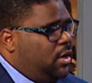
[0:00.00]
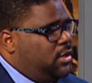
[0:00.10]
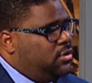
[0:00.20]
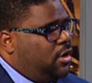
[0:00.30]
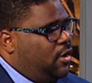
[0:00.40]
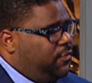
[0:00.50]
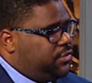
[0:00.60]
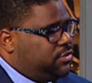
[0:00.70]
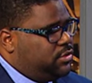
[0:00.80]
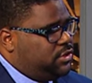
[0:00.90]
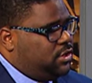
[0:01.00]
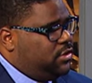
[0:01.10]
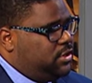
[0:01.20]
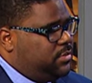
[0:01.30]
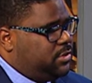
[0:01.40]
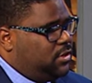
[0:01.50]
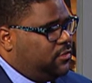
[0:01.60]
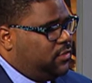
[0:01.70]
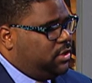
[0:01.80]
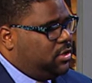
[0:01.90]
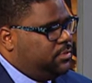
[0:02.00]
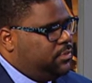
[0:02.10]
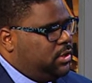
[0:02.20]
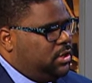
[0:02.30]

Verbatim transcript: and the officer is turning himself in.